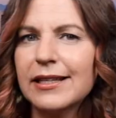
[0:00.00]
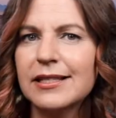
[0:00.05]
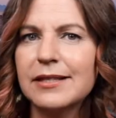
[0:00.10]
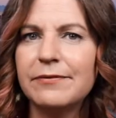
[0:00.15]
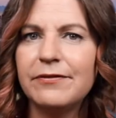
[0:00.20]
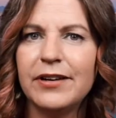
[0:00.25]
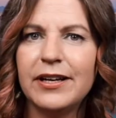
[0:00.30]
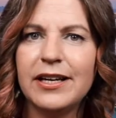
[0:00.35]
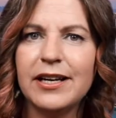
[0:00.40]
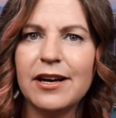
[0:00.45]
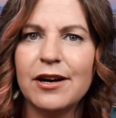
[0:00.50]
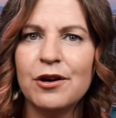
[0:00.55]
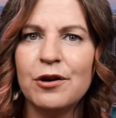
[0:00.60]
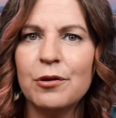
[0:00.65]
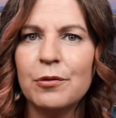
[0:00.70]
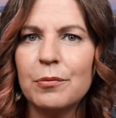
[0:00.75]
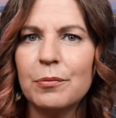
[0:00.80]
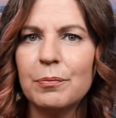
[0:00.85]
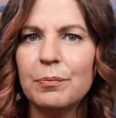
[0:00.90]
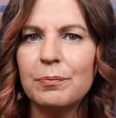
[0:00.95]
this video,
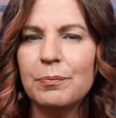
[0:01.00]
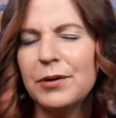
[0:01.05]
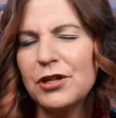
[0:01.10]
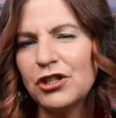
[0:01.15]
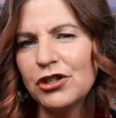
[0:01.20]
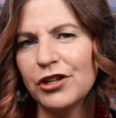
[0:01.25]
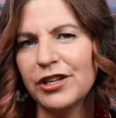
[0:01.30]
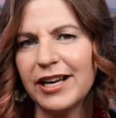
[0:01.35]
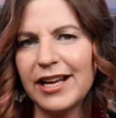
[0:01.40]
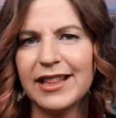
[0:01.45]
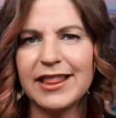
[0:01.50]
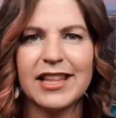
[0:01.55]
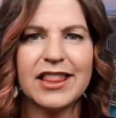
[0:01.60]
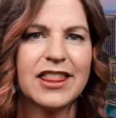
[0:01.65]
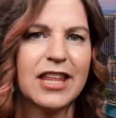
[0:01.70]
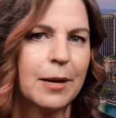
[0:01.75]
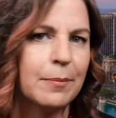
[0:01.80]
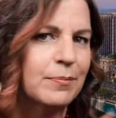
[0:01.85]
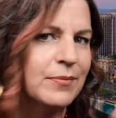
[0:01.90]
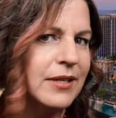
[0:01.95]
be sure to hit the
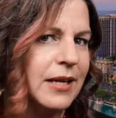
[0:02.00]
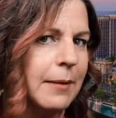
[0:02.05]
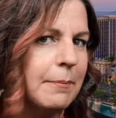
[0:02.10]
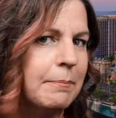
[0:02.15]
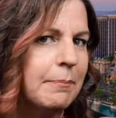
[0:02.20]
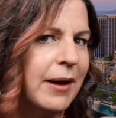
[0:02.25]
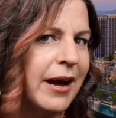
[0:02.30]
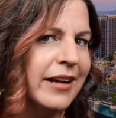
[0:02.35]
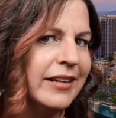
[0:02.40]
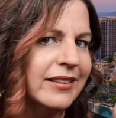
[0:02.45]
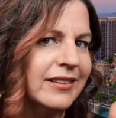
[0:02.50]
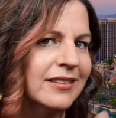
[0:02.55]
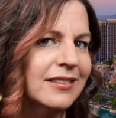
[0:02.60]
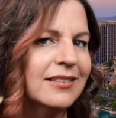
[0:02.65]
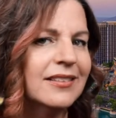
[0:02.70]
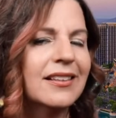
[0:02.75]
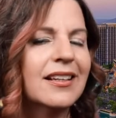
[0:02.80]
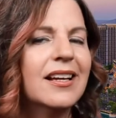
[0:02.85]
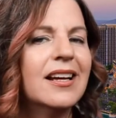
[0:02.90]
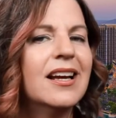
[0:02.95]
thumbs up button,
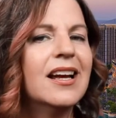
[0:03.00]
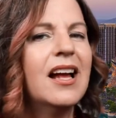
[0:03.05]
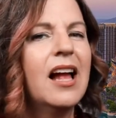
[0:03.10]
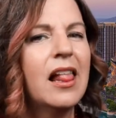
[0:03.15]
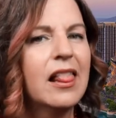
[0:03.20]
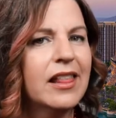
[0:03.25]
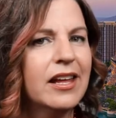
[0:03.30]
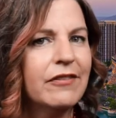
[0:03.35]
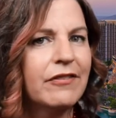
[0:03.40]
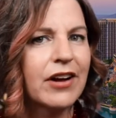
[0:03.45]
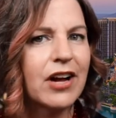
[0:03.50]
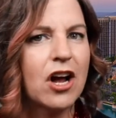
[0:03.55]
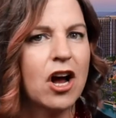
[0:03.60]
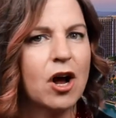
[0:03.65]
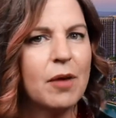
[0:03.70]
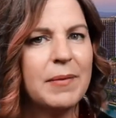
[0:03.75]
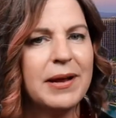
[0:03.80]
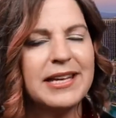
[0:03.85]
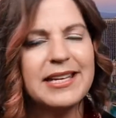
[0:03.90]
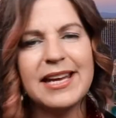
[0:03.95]
leave a
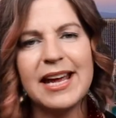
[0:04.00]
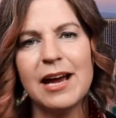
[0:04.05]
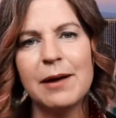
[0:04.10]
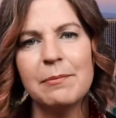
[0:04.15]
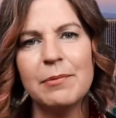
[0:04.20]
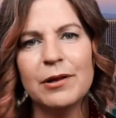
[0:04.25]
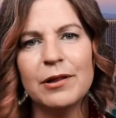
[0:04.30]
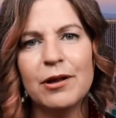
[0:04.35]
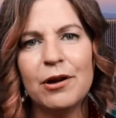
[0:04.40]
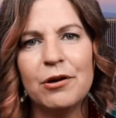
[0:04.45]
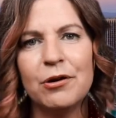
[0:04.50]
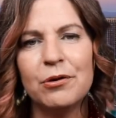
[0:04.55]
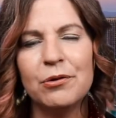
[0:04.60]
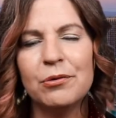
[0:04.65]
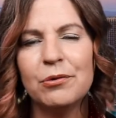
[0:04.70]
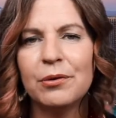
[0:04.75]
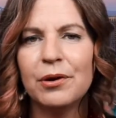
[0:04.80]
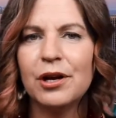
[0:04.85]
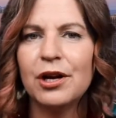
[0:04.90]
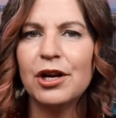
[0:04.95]
comment down
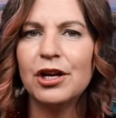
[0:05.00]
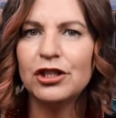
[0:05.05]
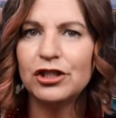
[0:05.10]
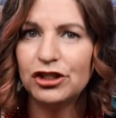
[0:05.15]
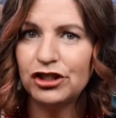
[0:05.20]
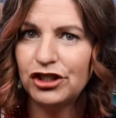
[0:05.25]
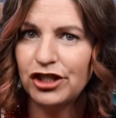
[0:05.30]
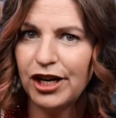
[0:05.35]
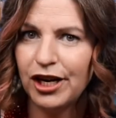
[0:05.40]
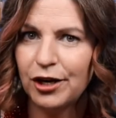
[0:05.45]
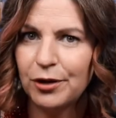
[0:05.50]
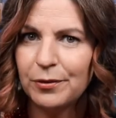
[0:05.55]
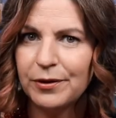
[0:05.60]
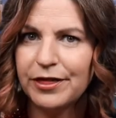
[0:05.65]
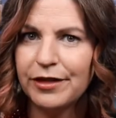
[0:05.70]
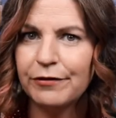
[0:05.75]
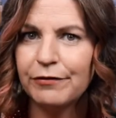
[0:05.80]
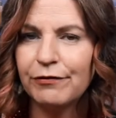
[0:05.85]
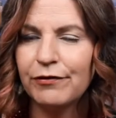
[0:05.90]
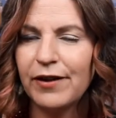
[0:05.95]
below, share
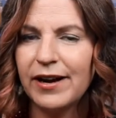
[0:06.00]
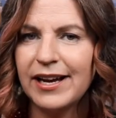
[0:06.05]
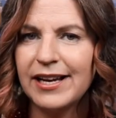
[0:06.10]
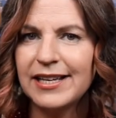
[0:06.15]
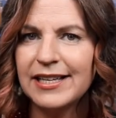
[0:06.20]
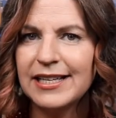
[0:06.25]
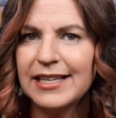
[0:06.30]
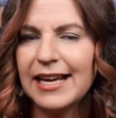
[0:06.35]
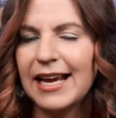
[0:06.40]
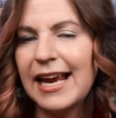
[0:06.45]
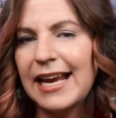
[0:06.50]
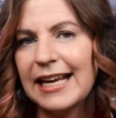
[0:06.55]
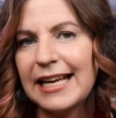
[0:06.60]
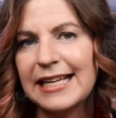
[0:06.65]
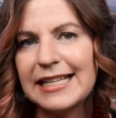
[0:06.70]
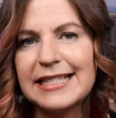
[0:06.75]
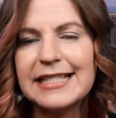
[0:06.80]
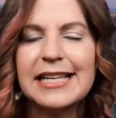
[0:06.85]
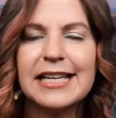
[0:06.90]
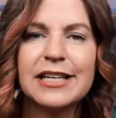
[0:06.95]
with a friend, and
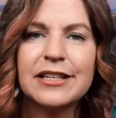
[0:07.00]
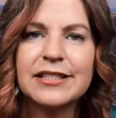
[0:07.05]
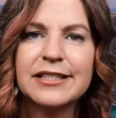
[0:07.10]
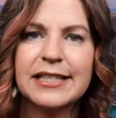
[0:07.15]
consider